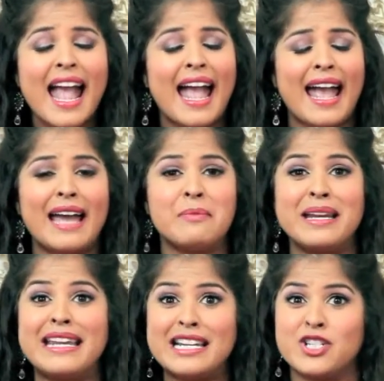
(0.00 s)
and we
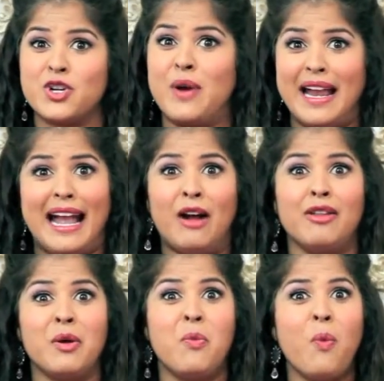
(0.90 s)
needed to crank out
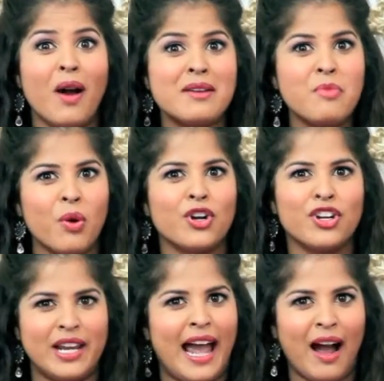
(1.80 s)
like one more
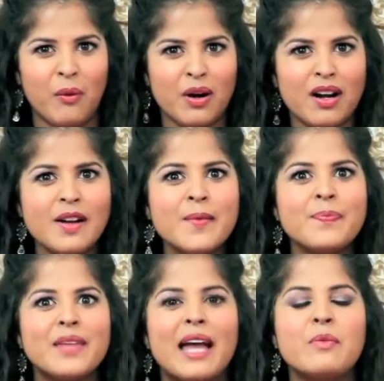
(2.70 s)
good hour,
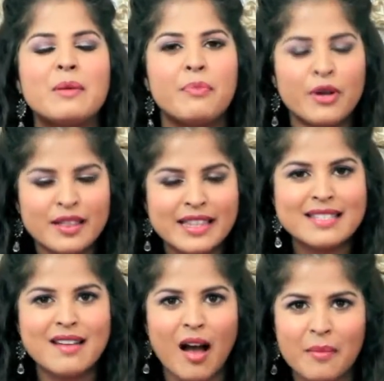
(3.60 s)
and we put
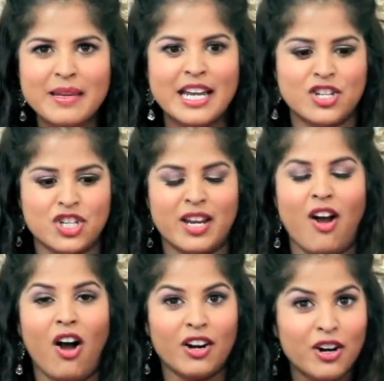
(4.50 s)
this combination
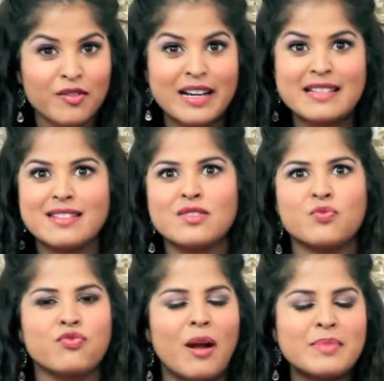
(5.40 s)
on our wrists,
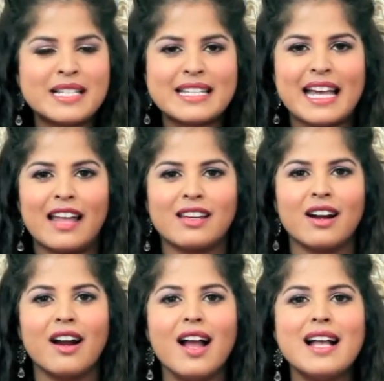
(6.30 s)
rubbed it
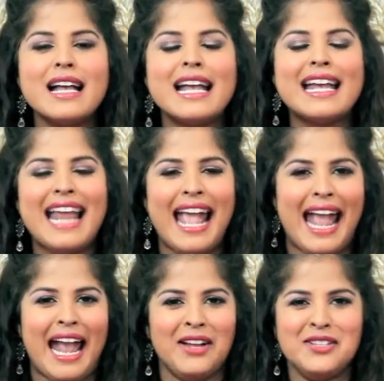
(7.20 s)
together,
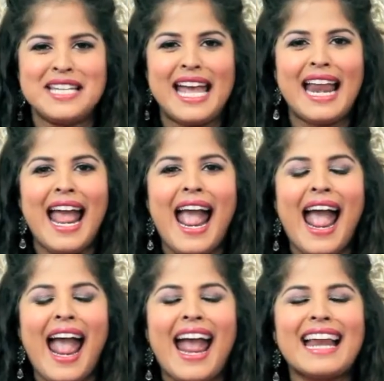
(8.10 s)
inhaled it,
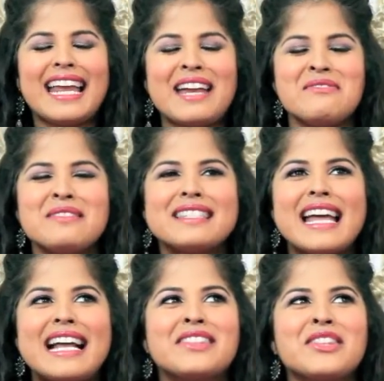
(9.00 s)
and it was
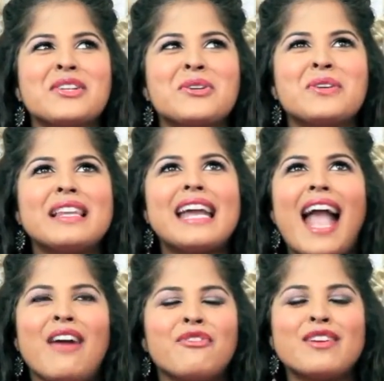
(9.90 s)
like literally
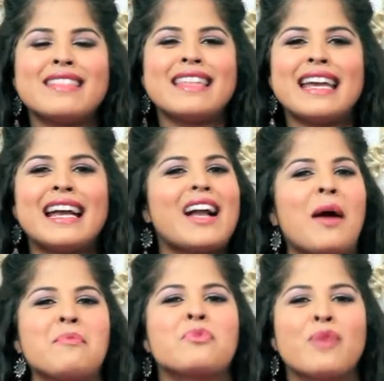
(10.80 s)
everything
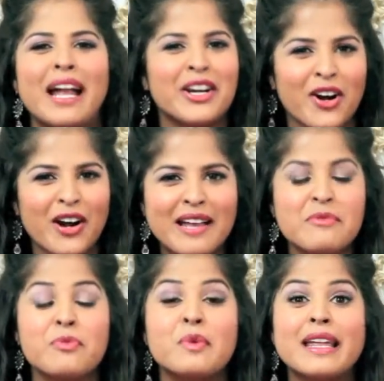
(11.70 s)
got brighter. It
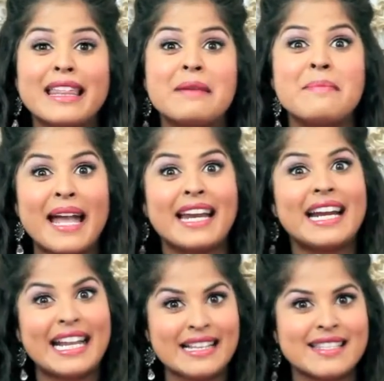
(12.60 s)
really made
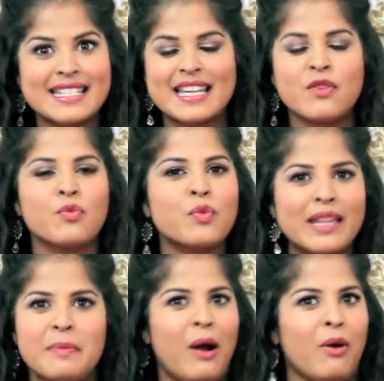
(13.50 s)
an instant,
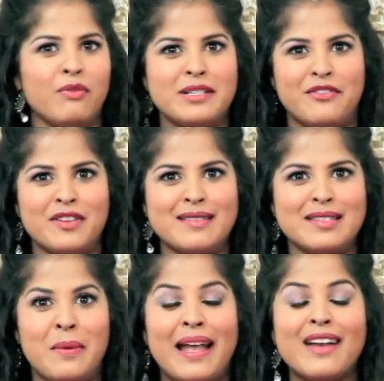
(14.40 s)
really powerful difference.
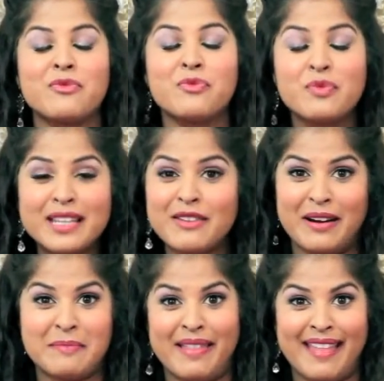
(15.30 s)
So I really
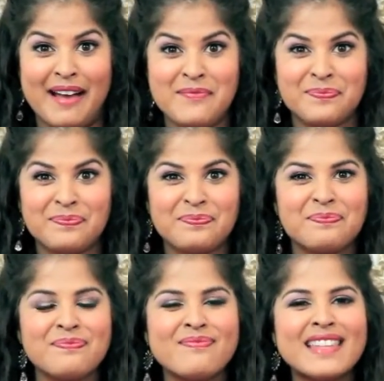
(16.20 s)
recommend that.
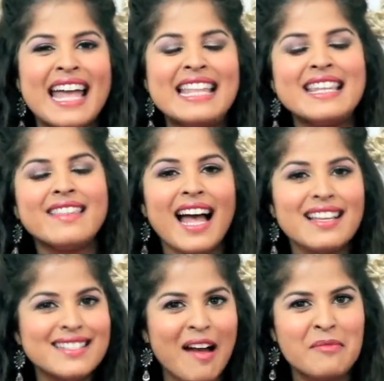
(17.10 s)
And the
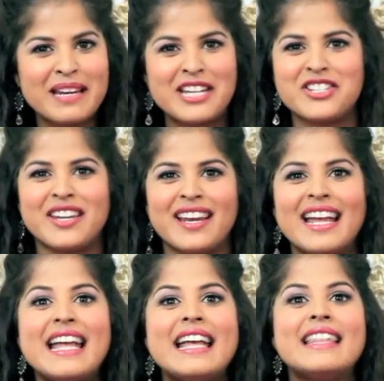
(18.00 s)
last combination
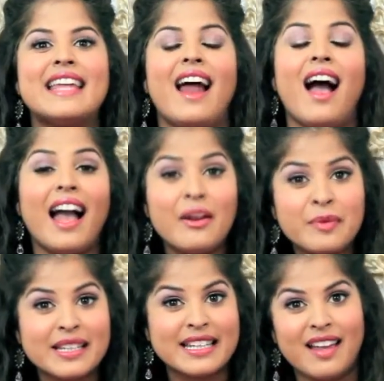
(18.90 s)
that I
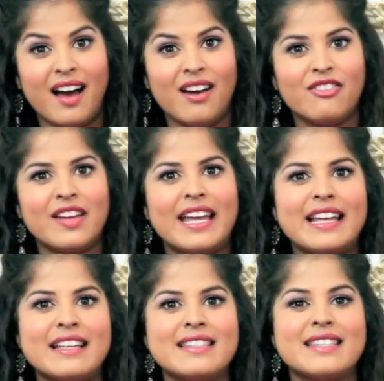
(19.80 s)
really love
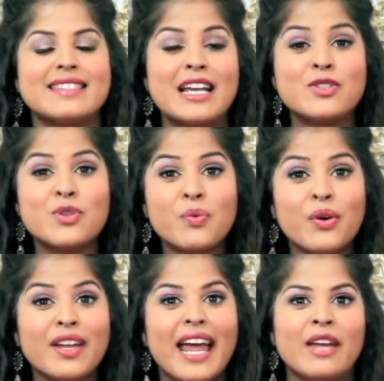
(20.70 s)
is
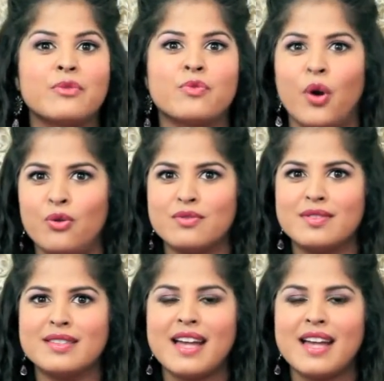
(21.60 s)
sandalwood and rose.